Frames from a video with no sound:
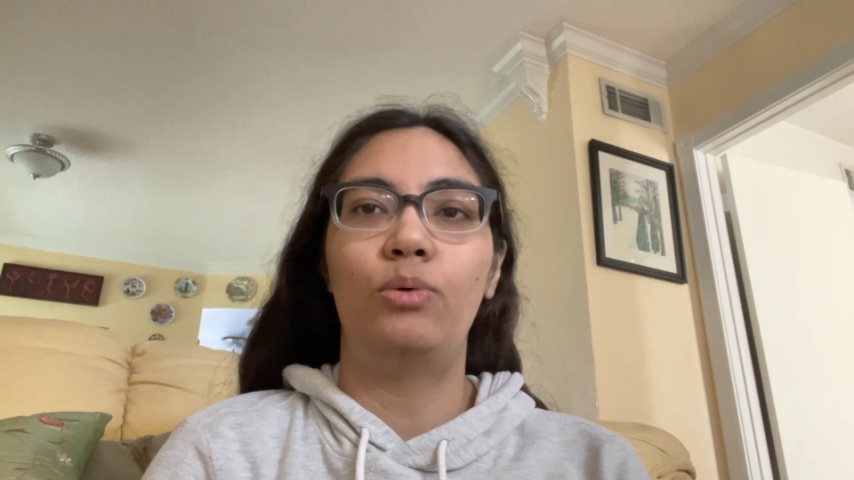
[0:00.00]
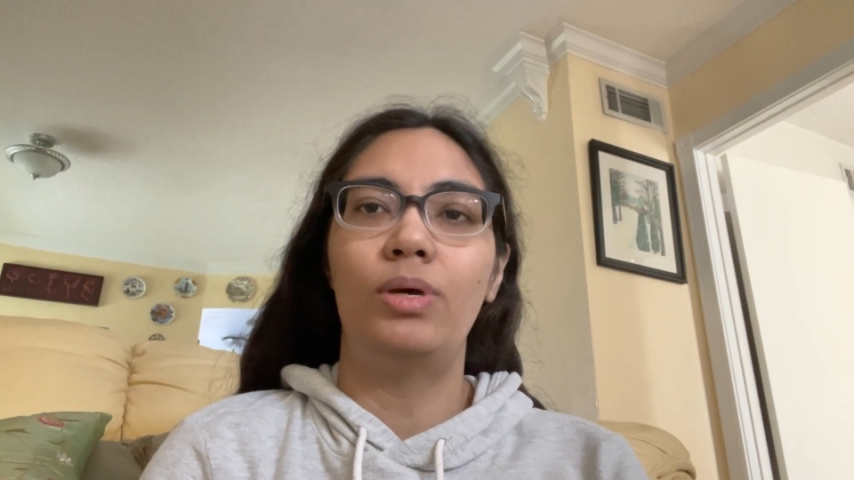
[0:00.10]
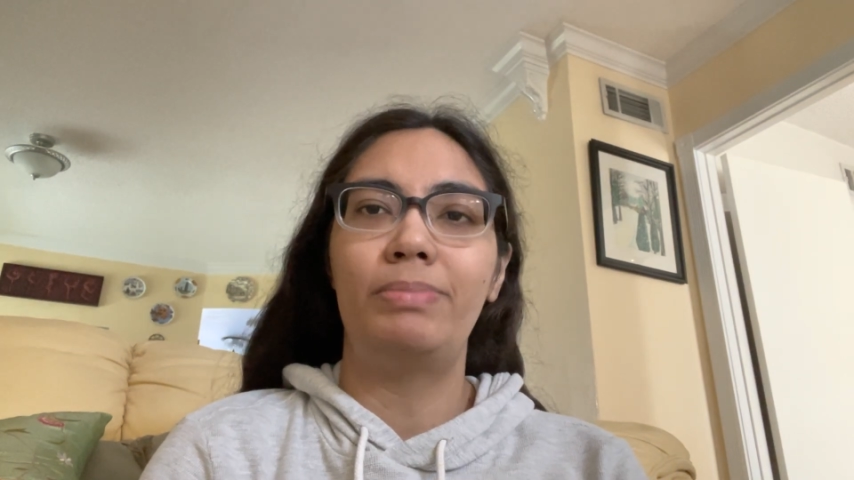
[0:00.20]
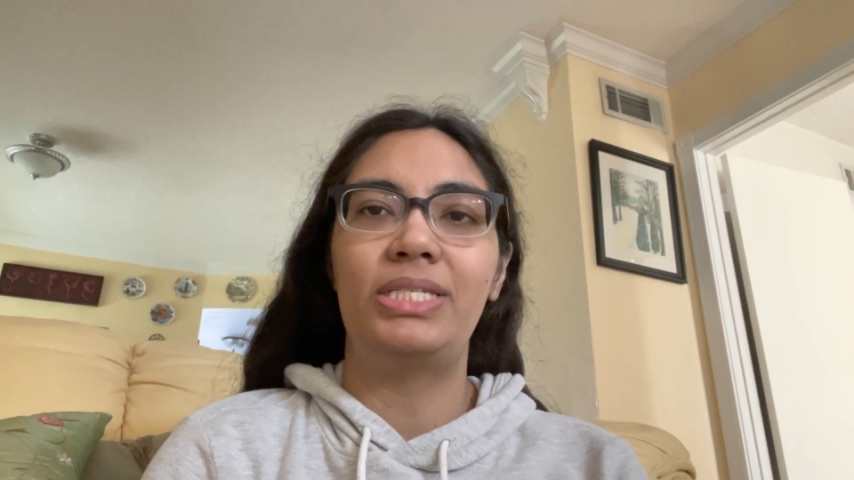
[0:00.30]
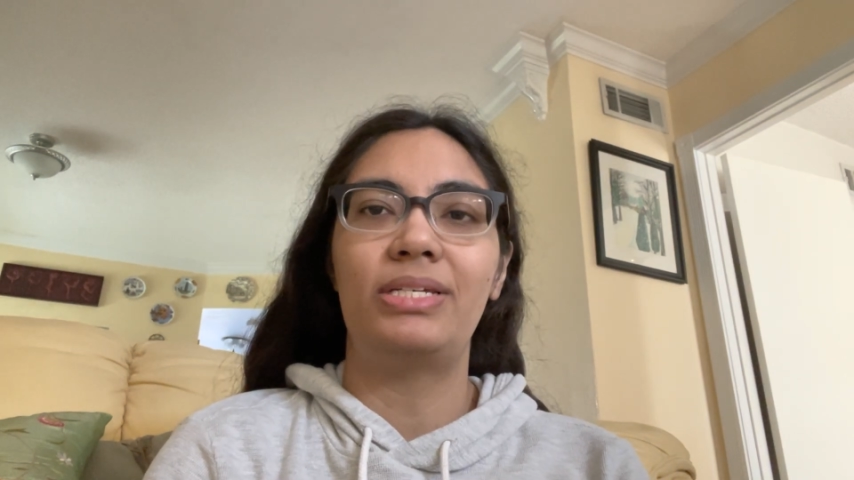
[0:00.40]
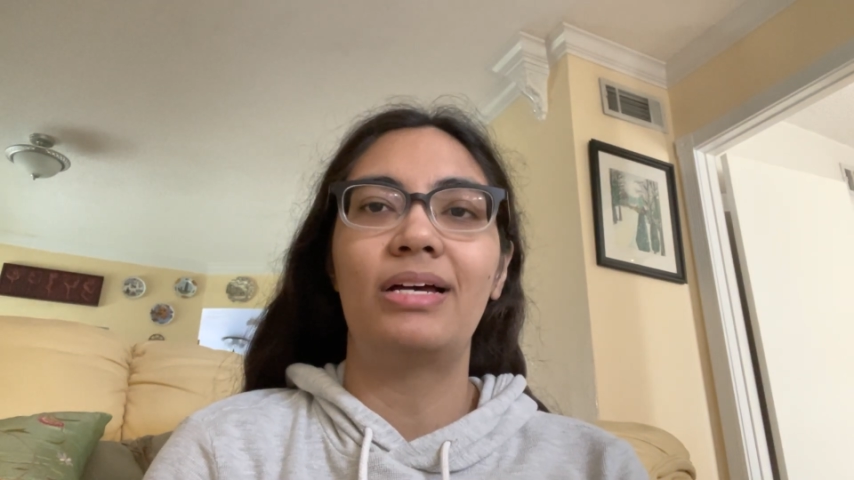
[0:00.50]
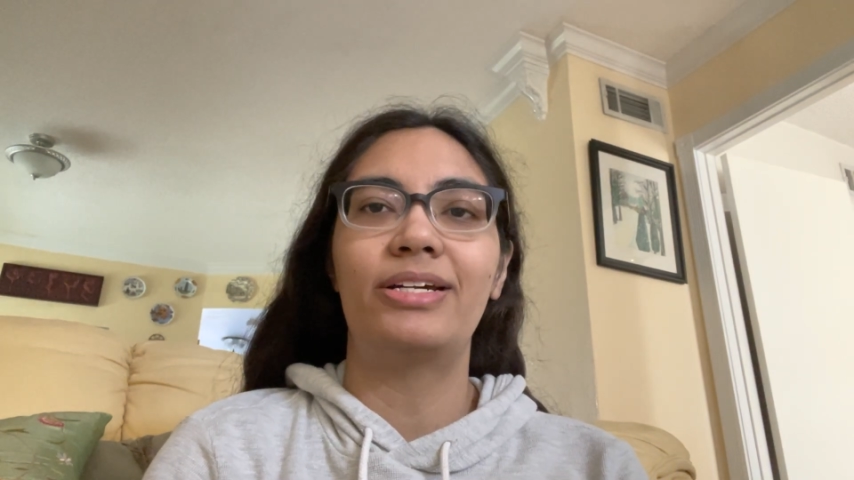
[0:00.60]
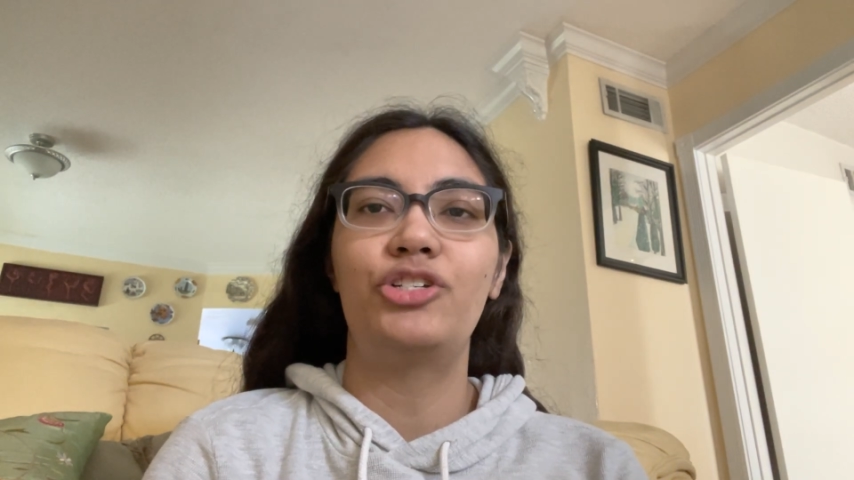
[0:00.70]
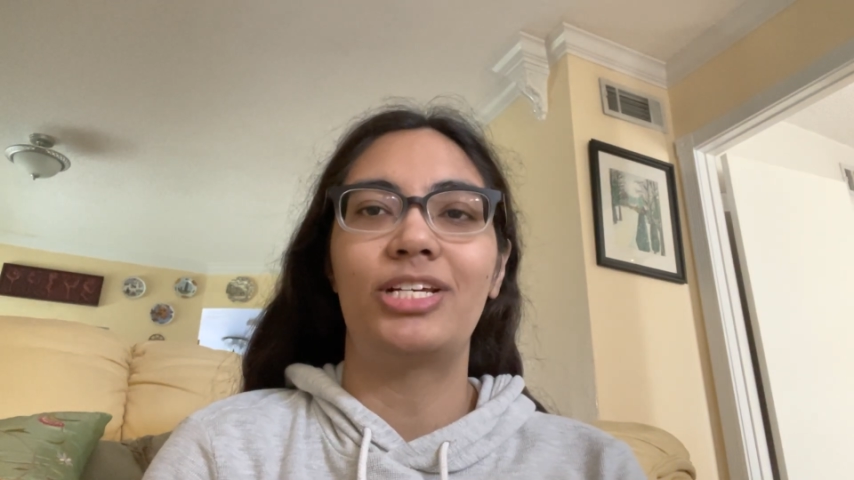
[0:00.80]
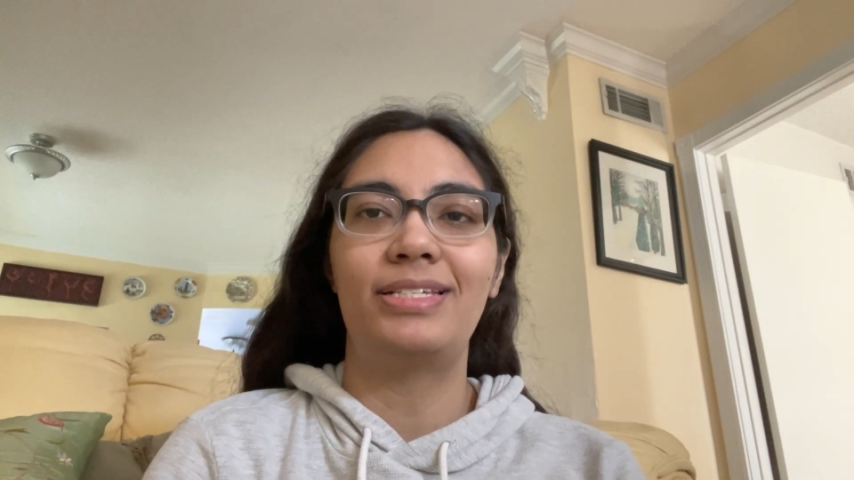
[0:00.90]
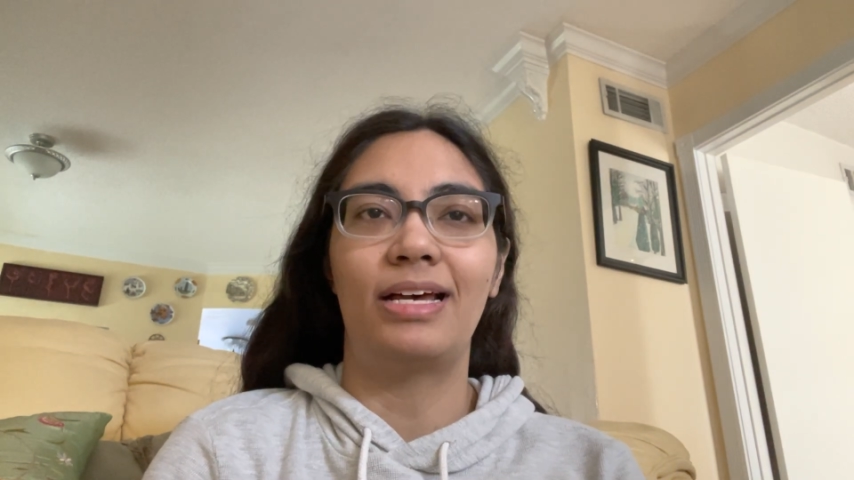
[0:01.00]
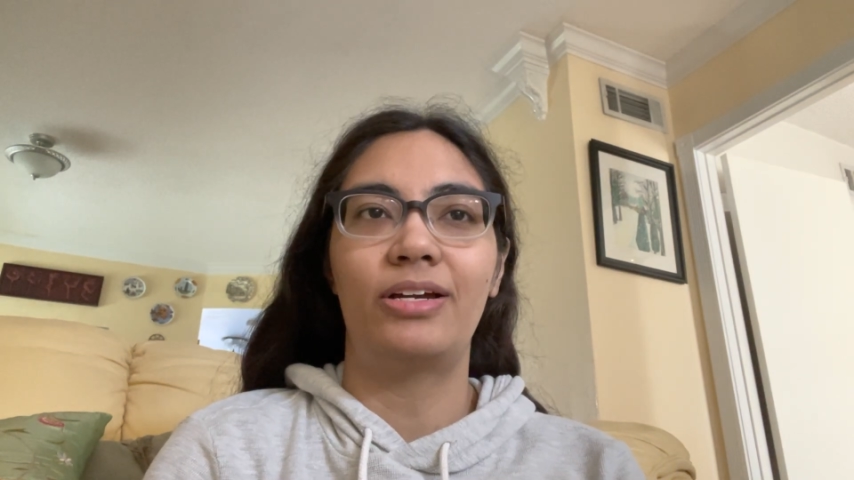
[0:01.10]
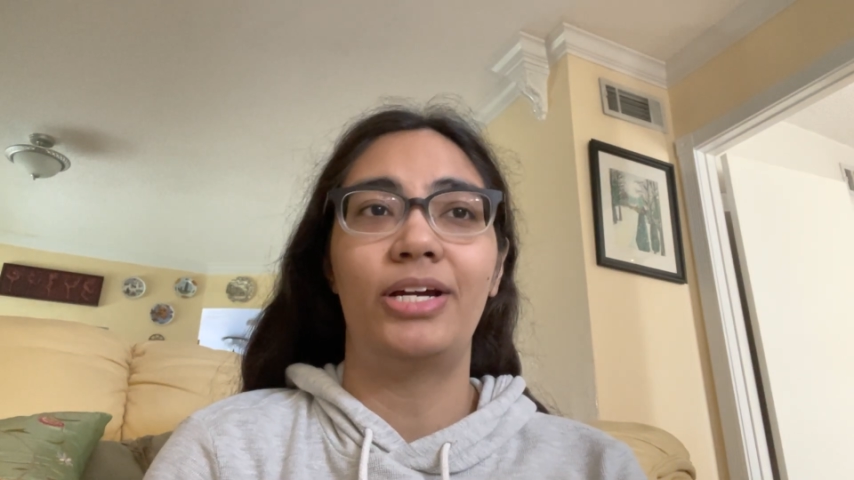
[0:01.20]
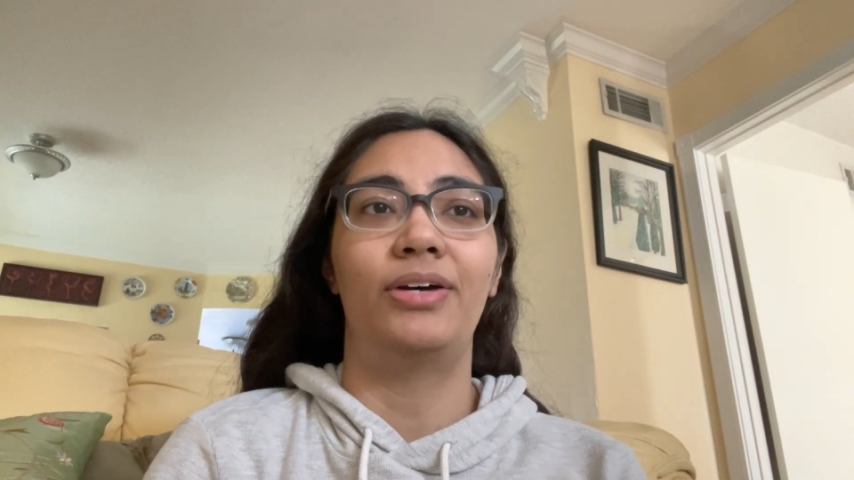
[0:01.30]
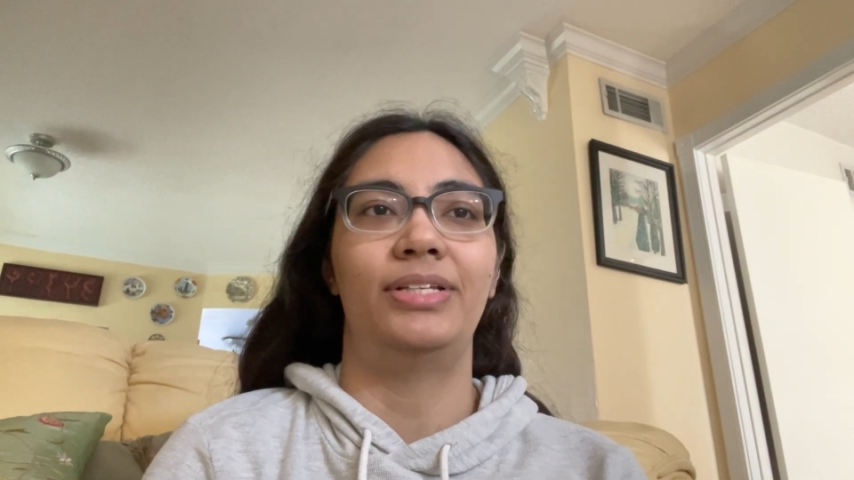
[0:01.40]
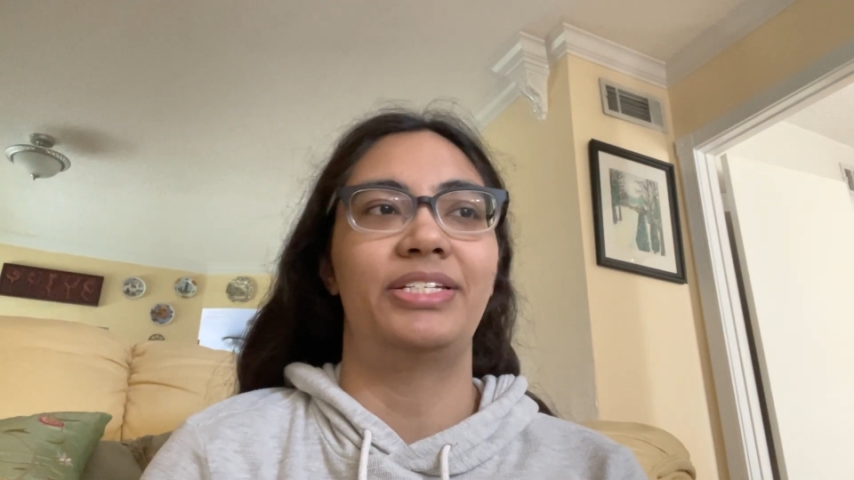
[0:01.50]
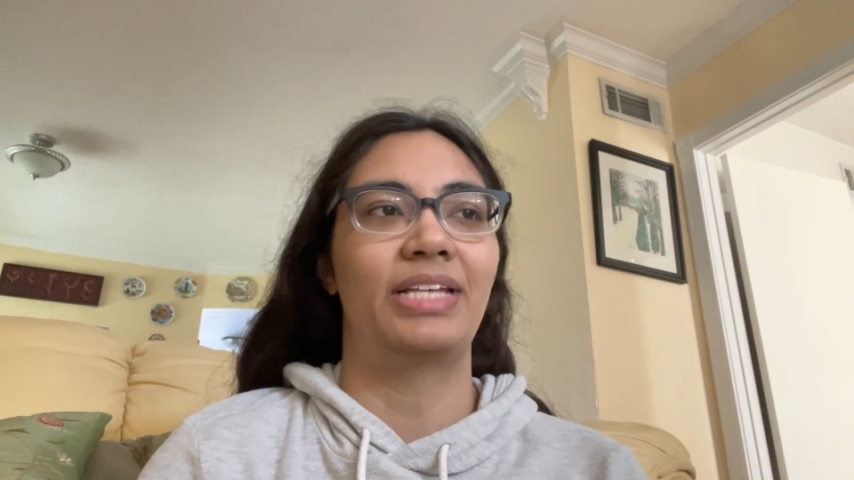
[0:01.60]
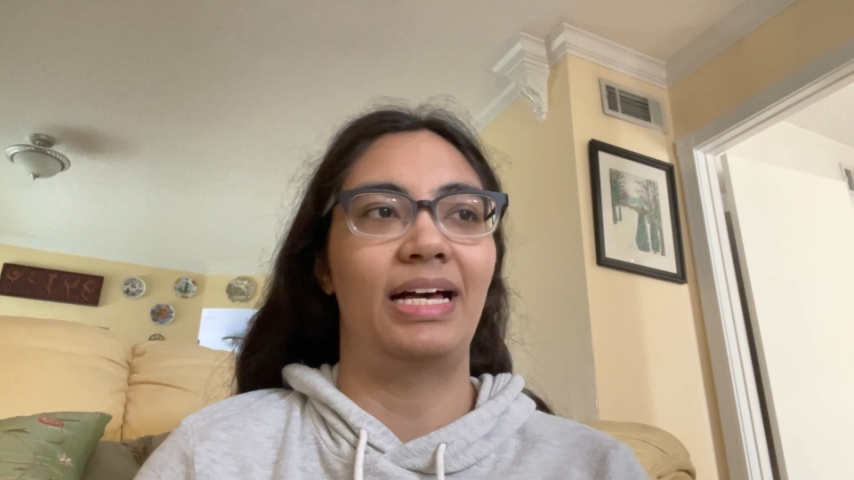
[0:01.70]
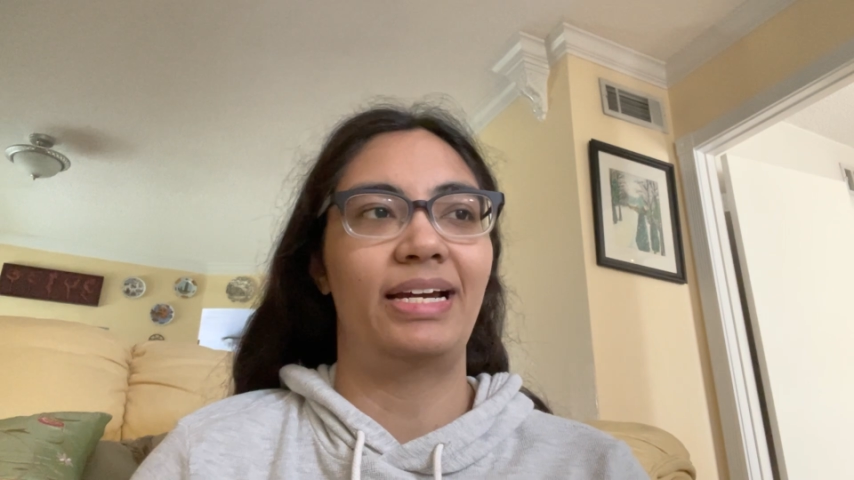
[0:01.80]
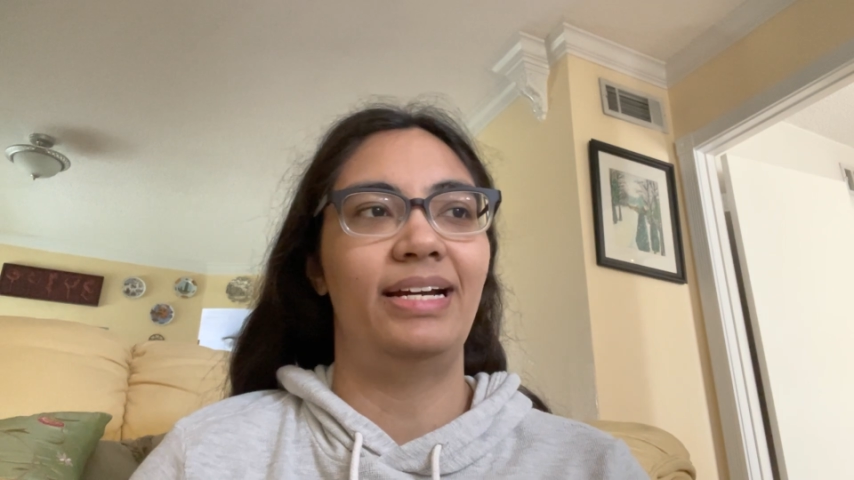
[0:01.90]
women's soccer, just soccer, only
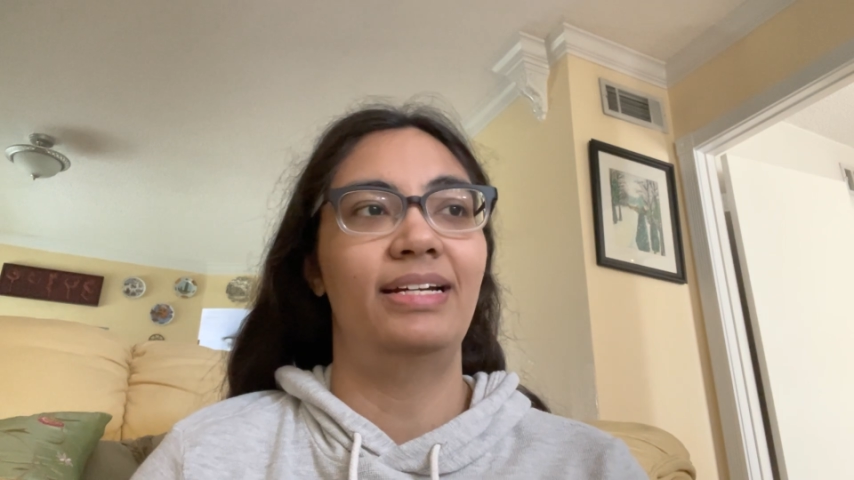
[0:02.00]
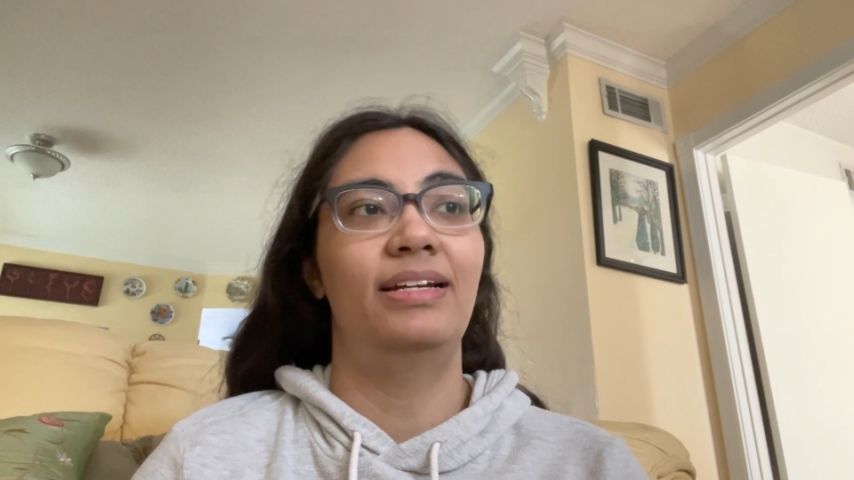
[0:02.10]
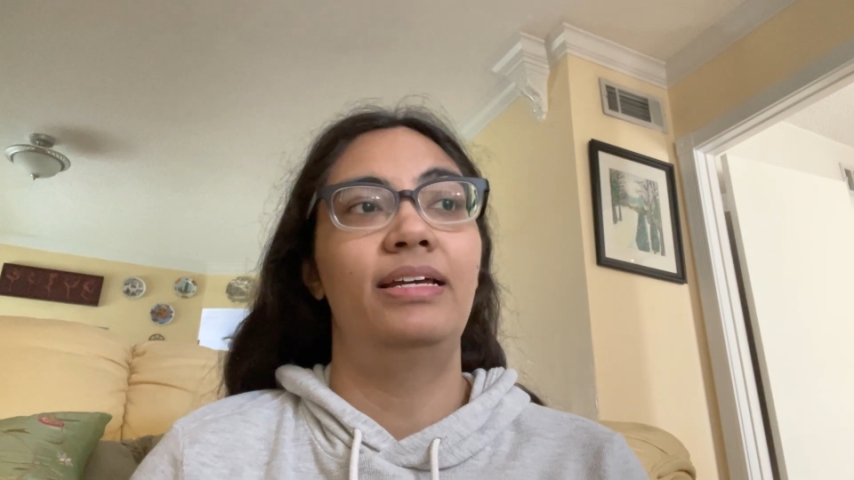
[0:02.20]
soccer.